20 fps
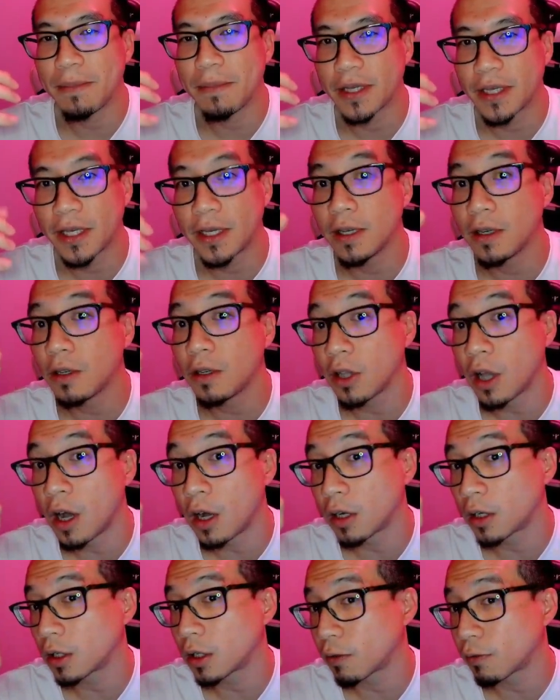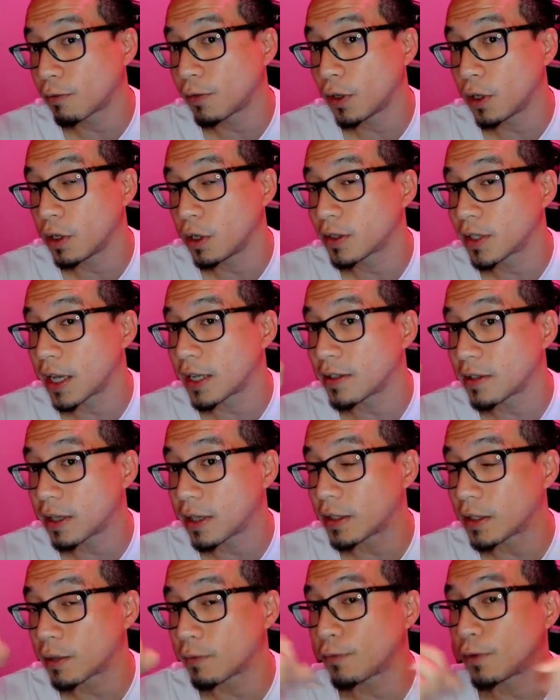to kill longer first.
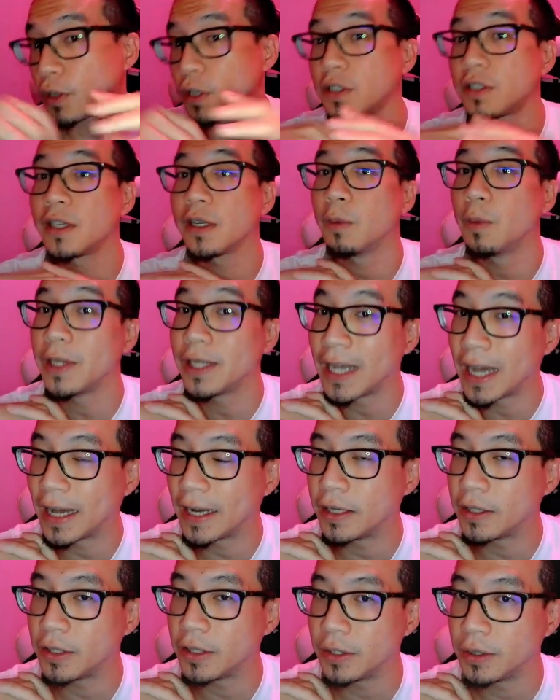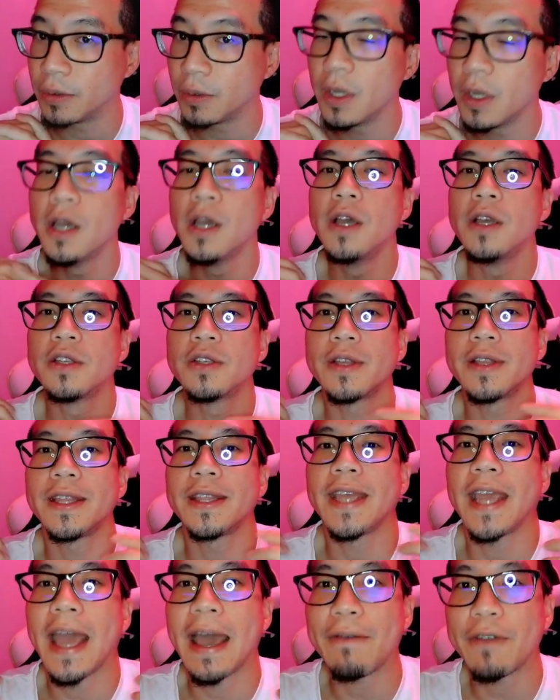That's the first thing we gotta do, so that
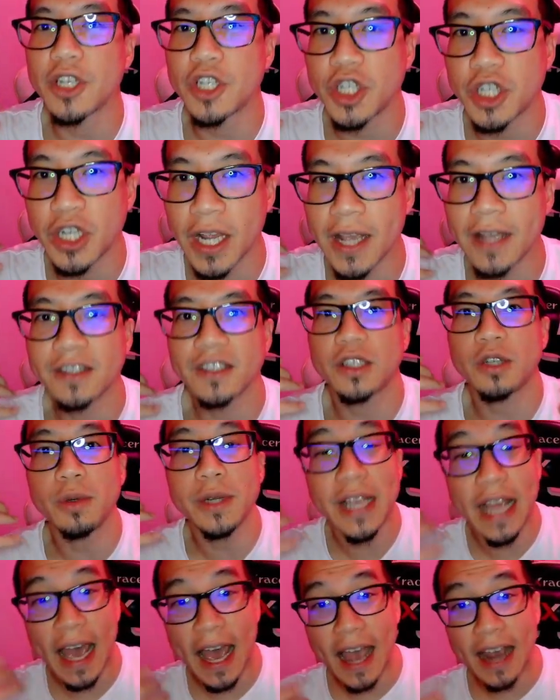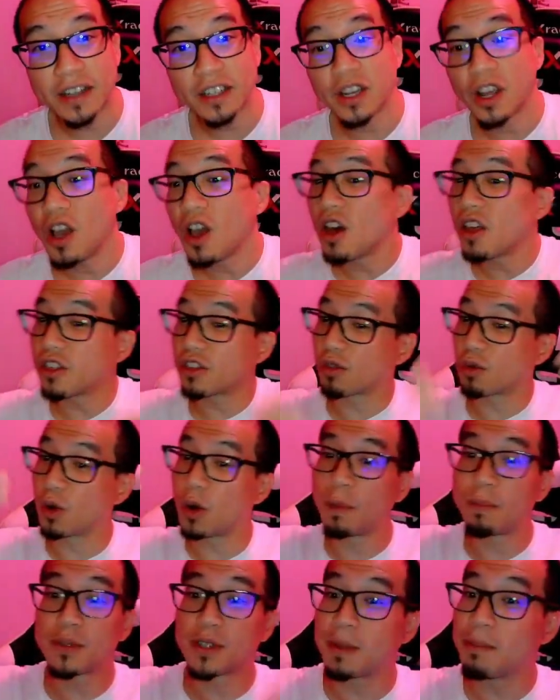they have a chance to react, throw
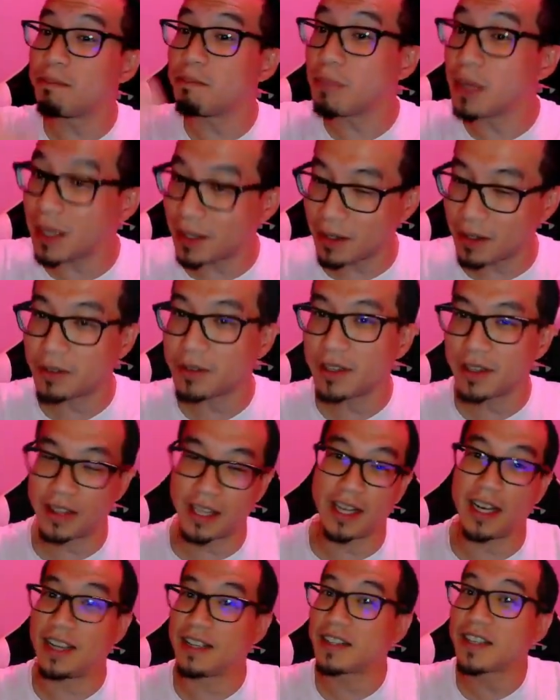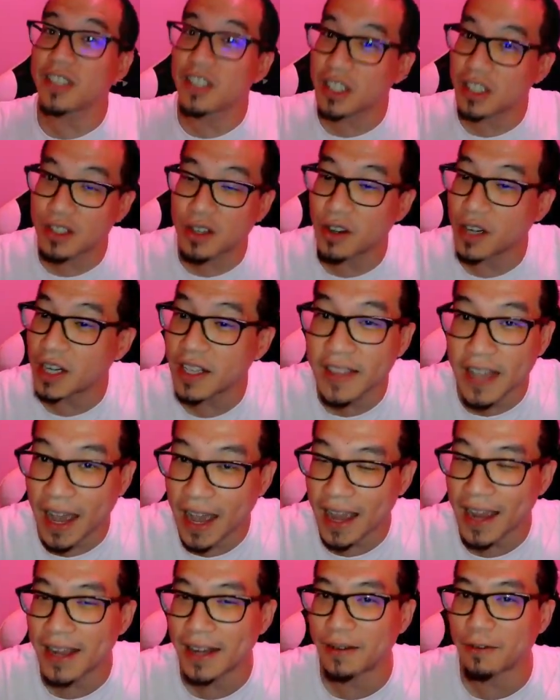up some build that isn't just gonna
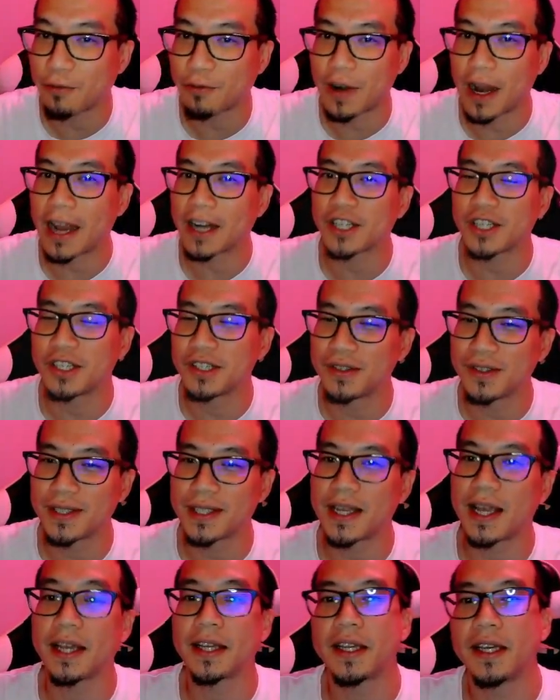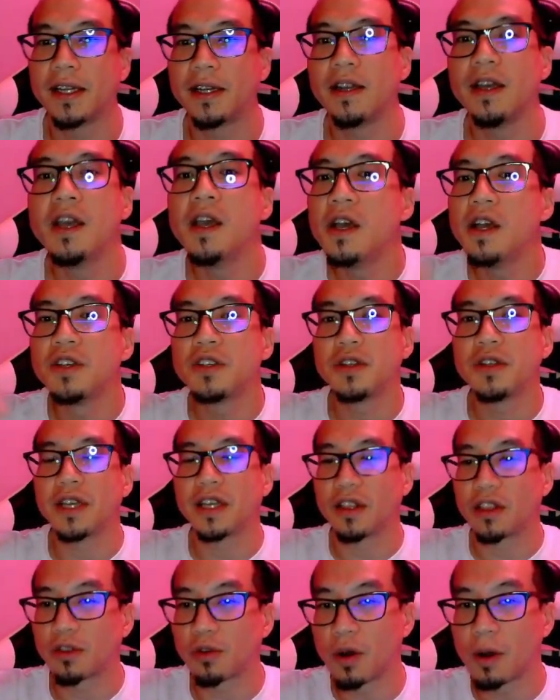die in a fraction of a second, so they
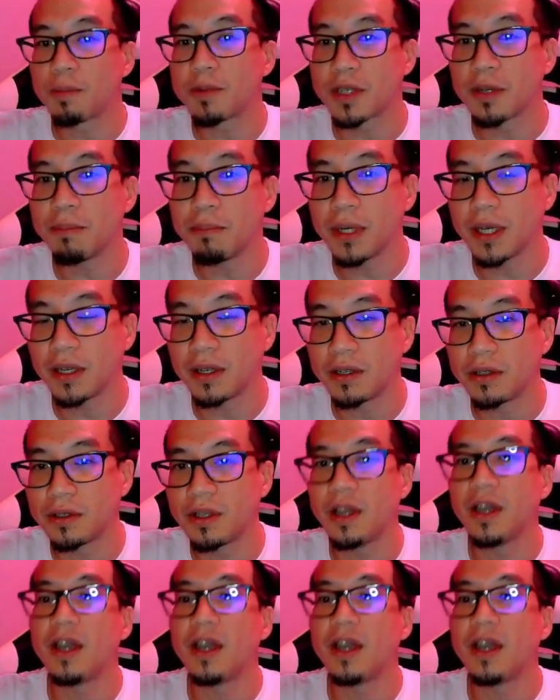can throw up some build,